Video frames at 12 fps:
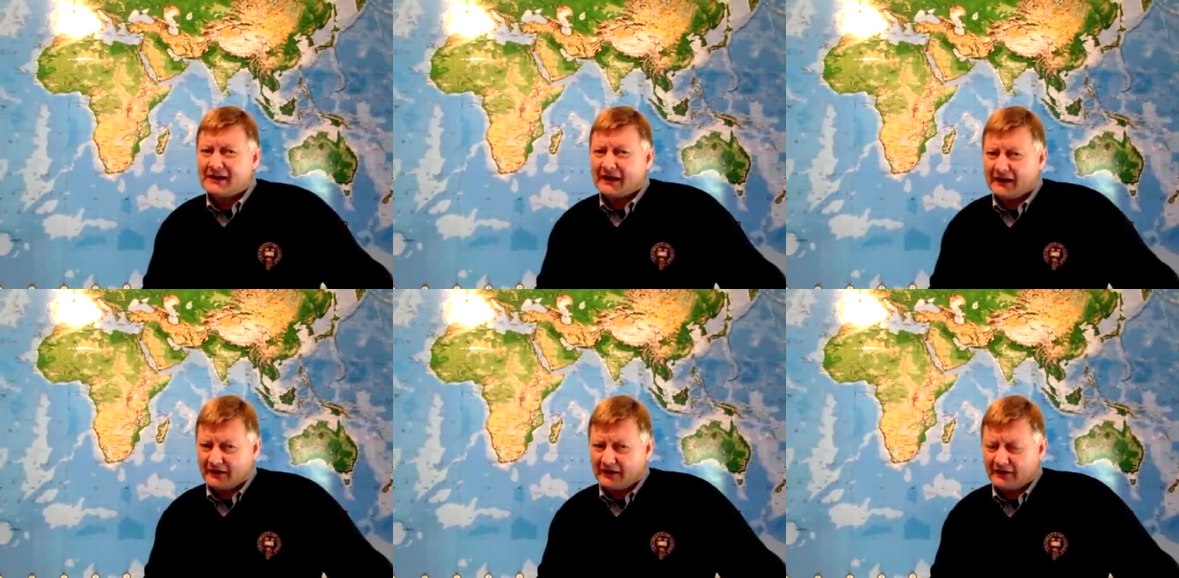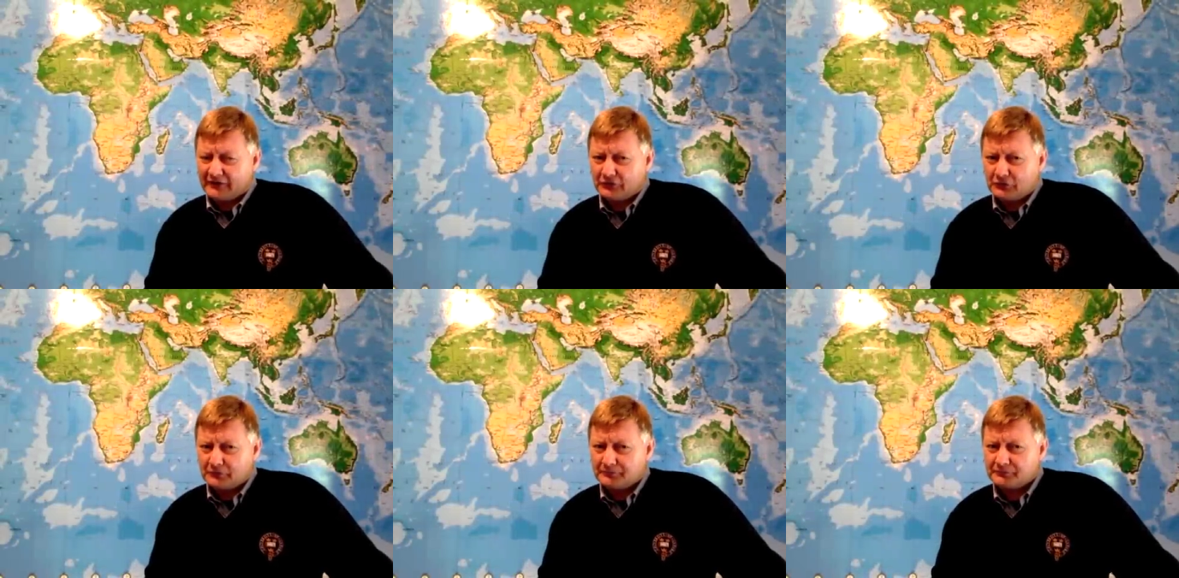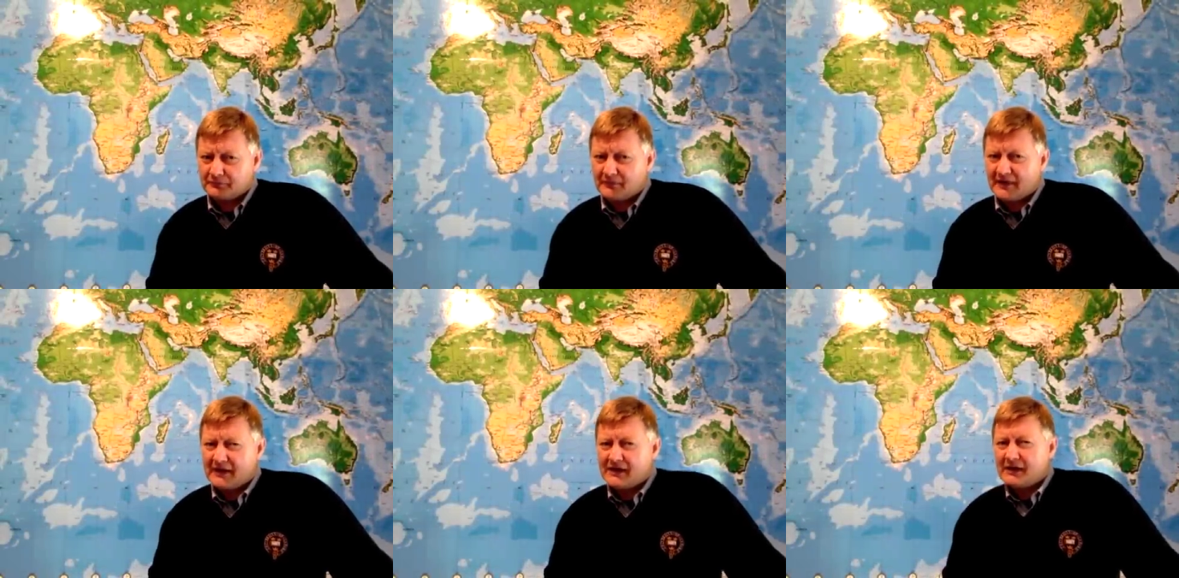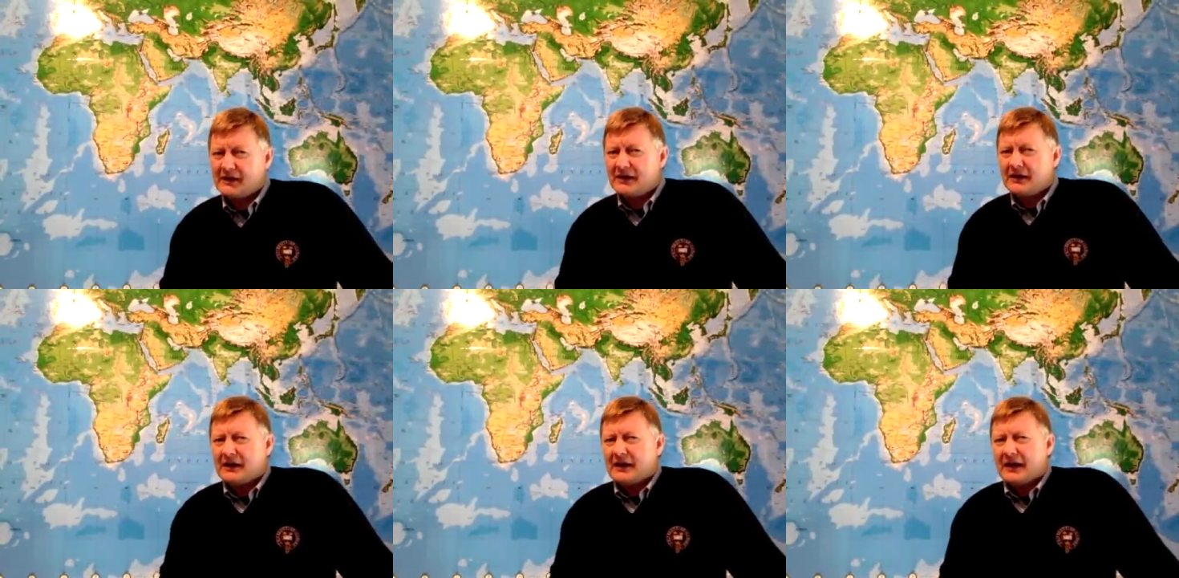and a high school.
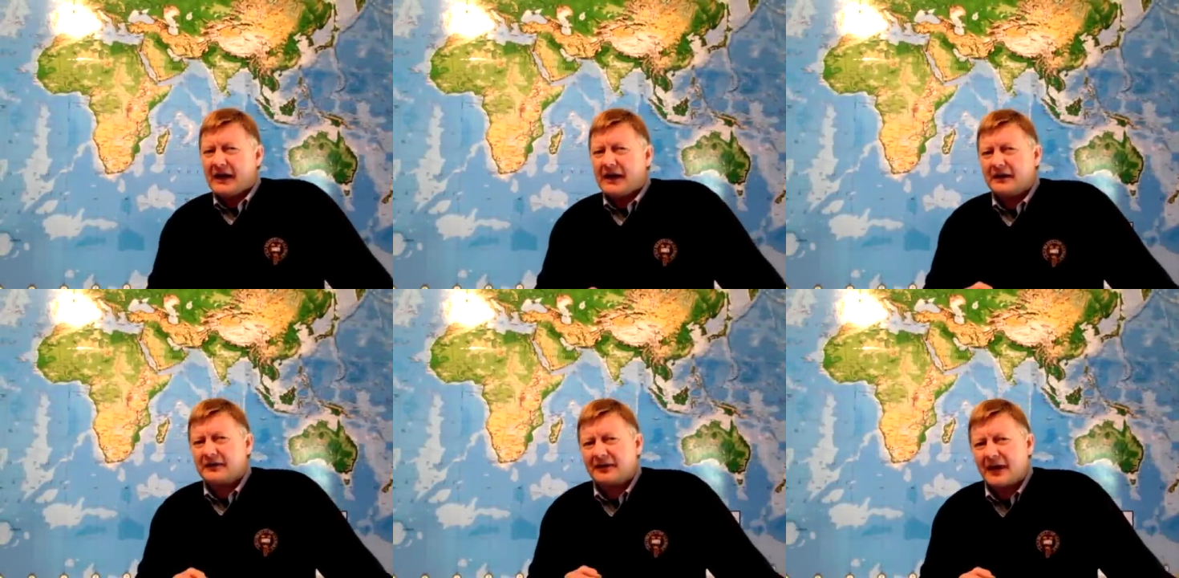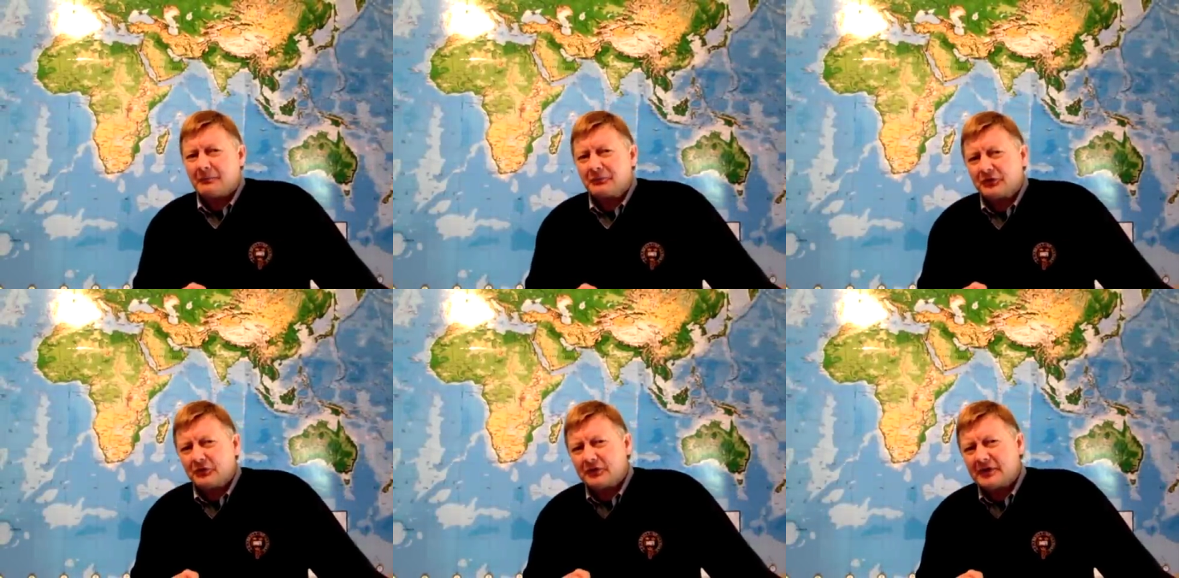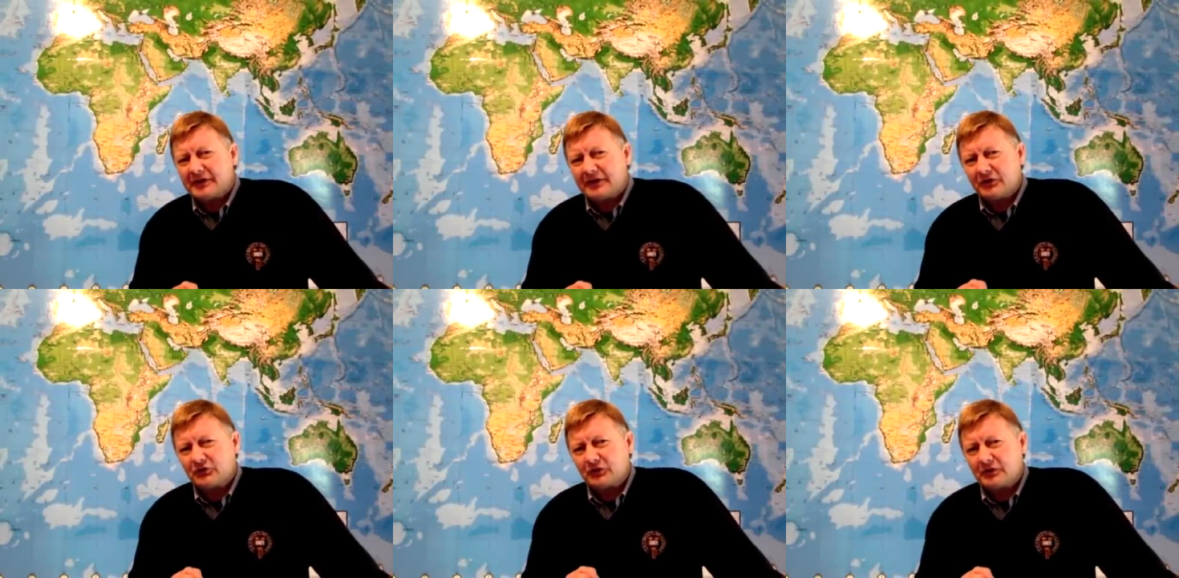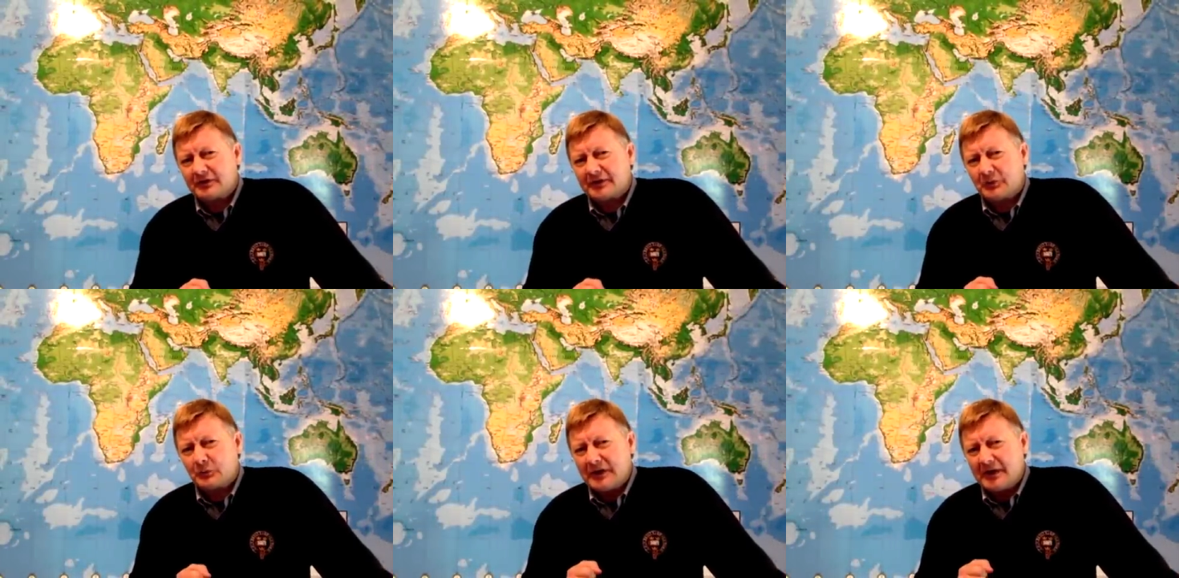And it's absolutely essential
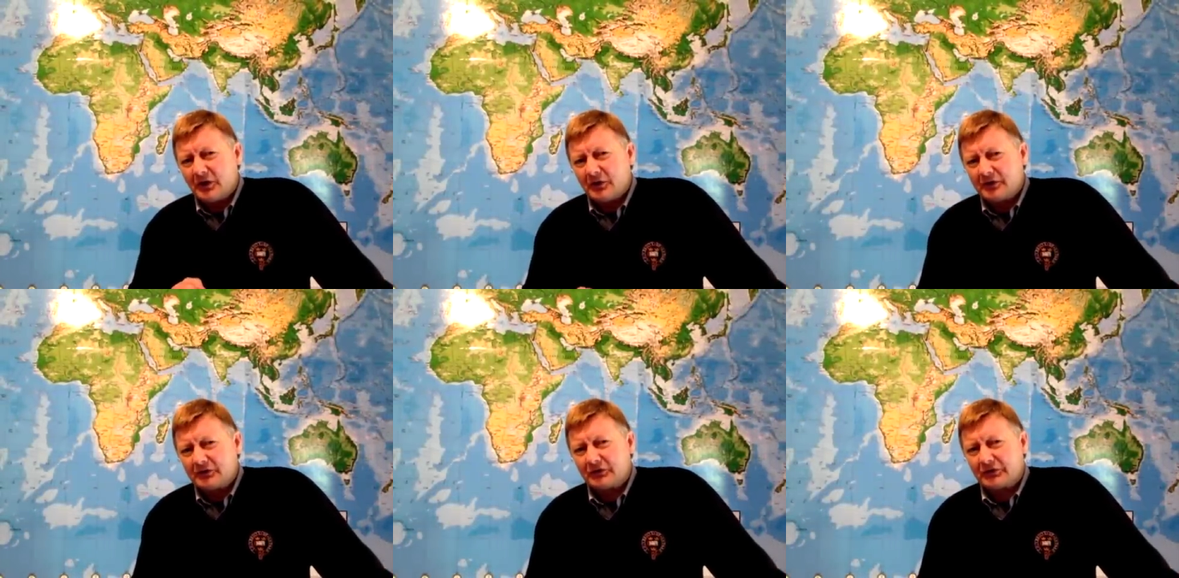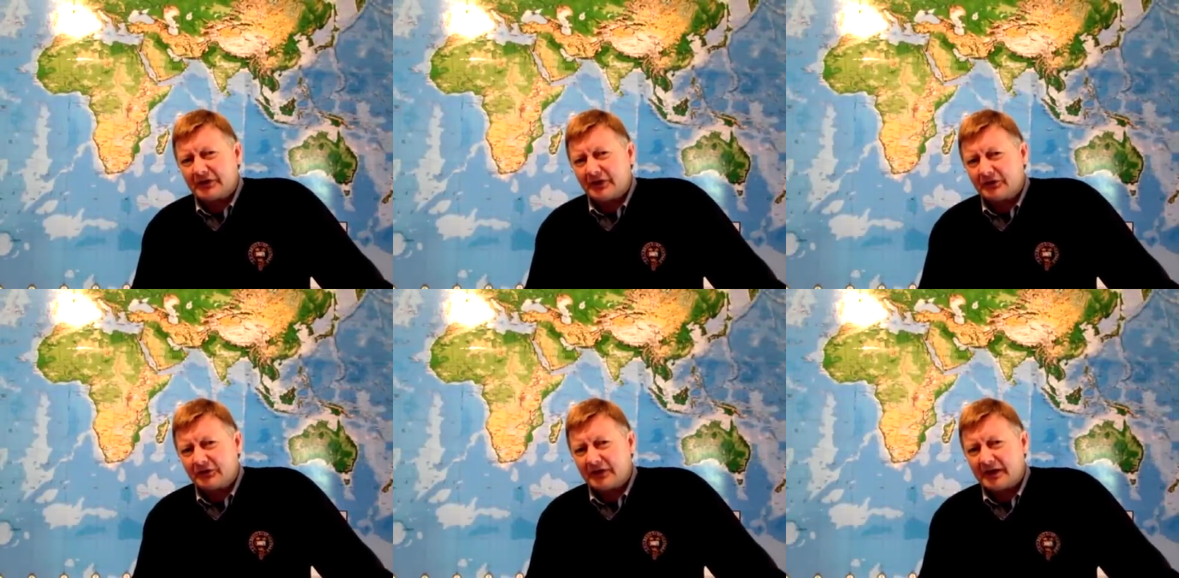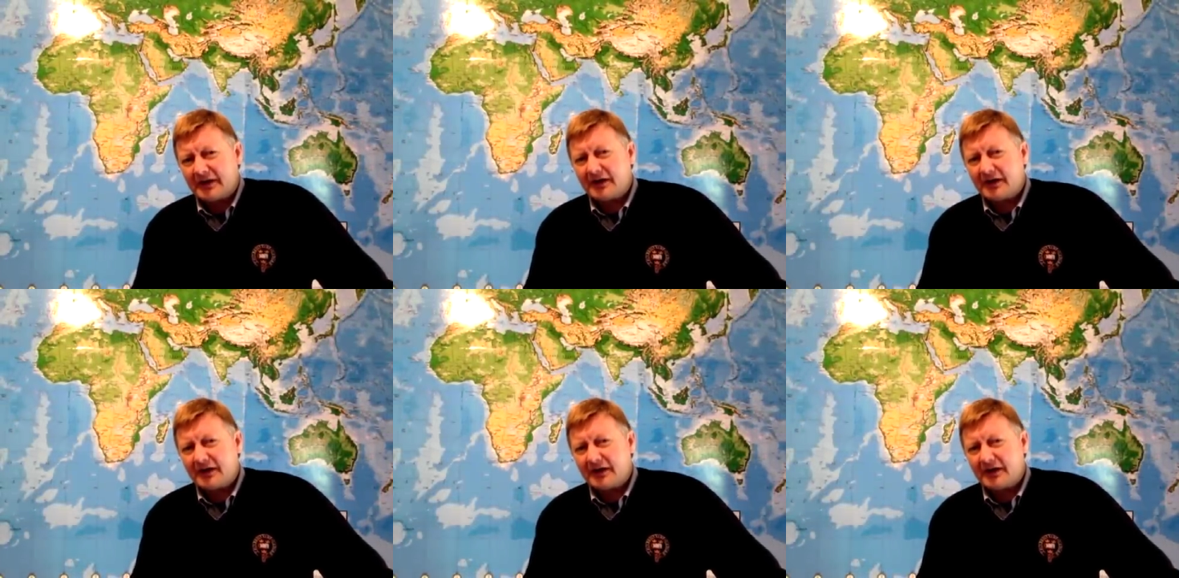that we go into South Sudan,